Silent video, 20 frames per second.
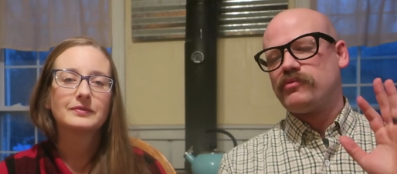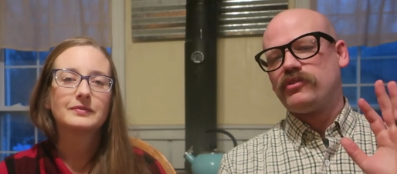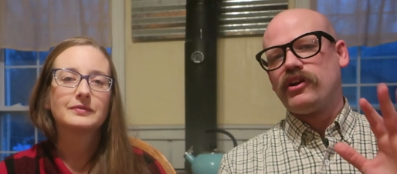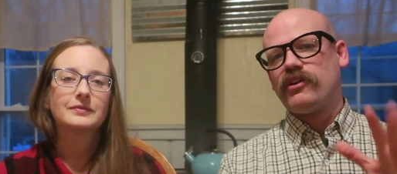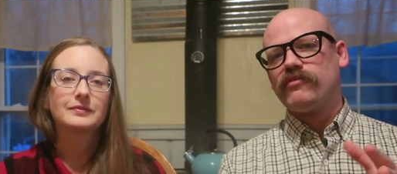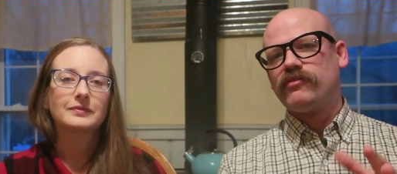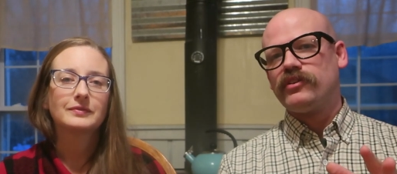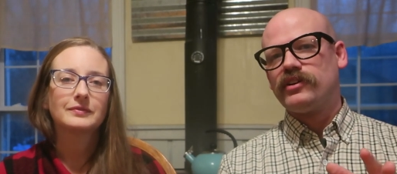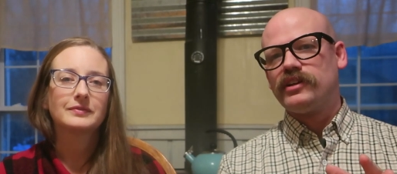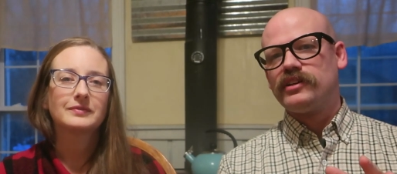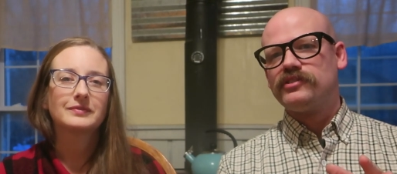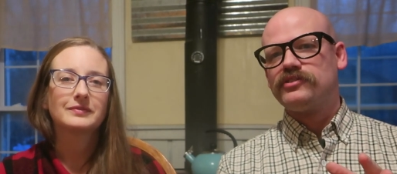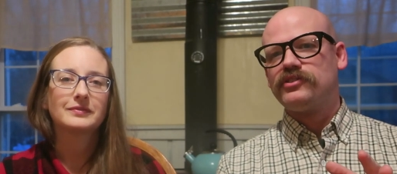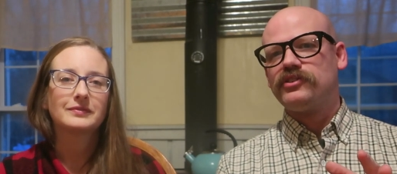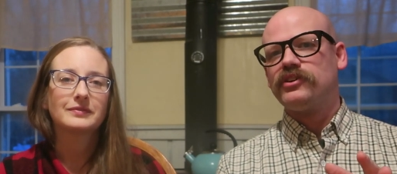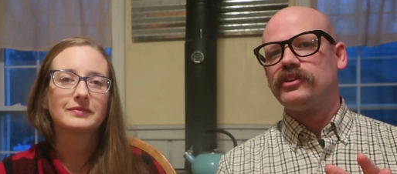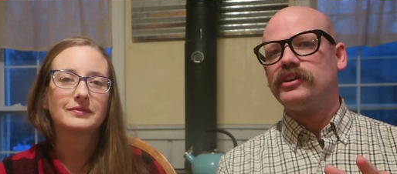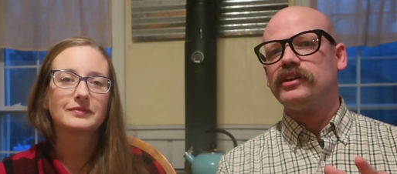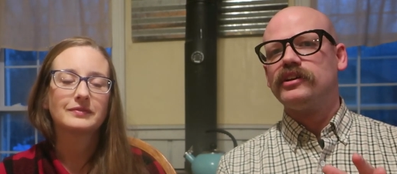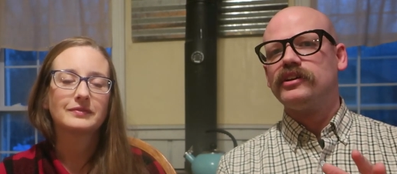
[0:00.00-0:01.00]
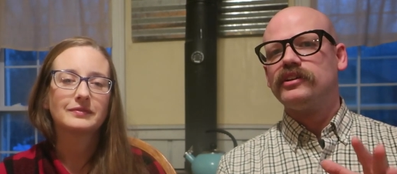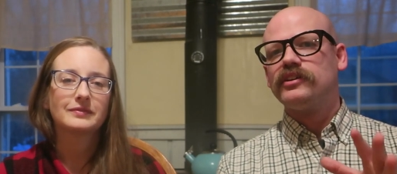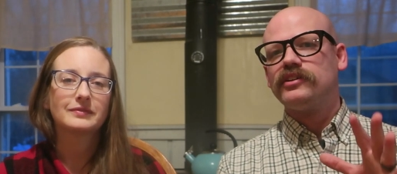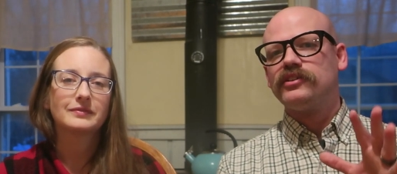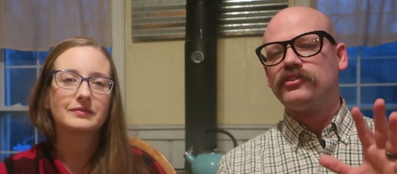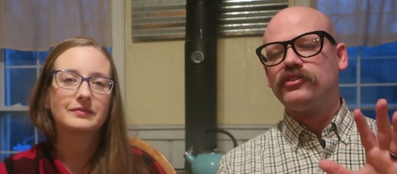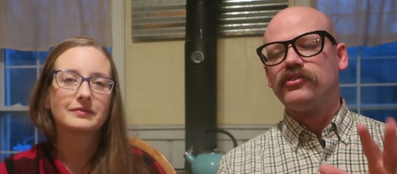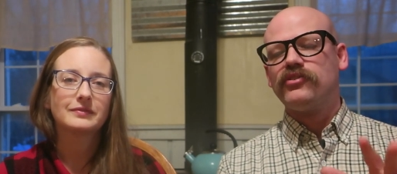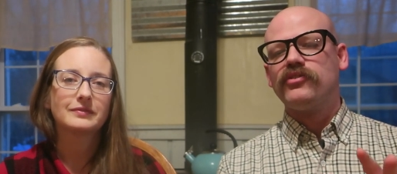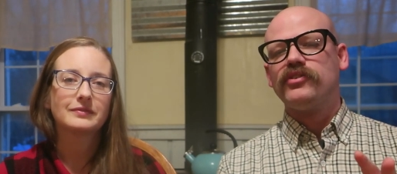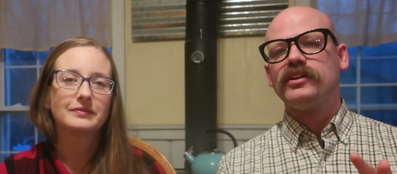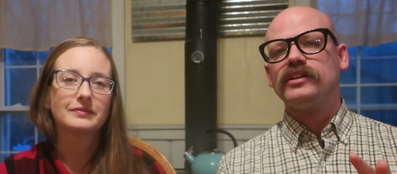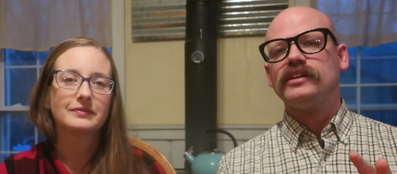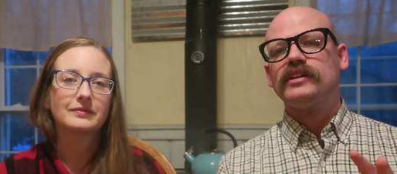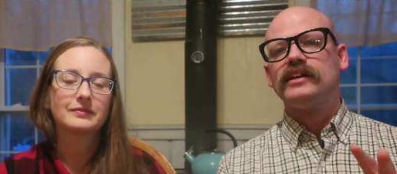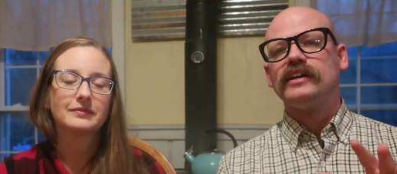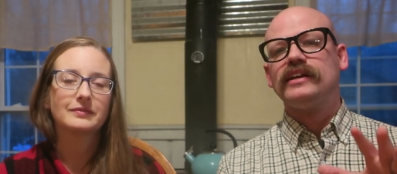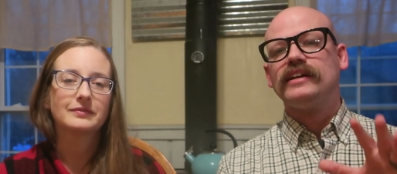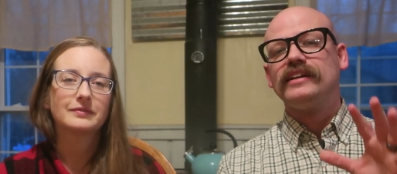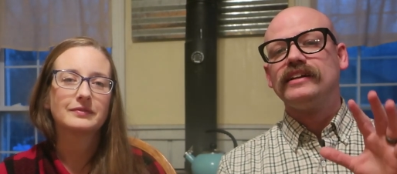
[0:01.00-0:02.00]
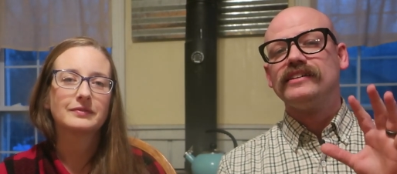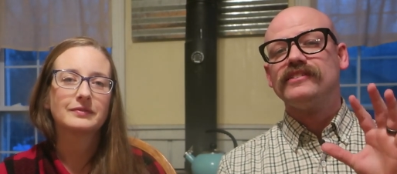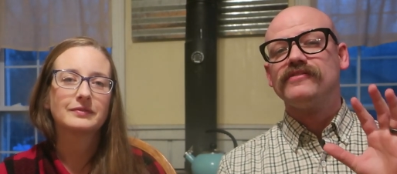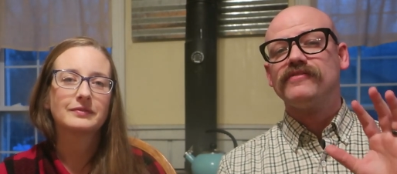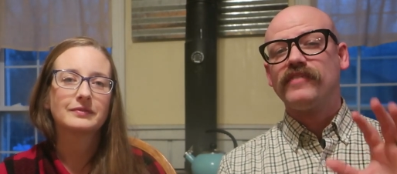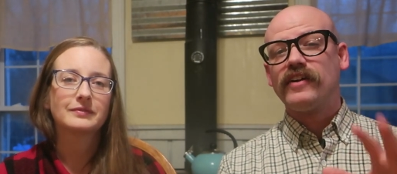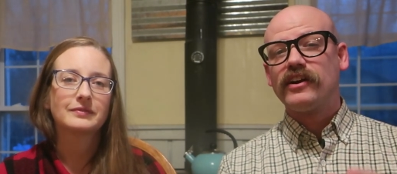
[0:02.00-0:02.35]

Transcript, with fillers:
Speaker 1: or whatever it is you're going to get is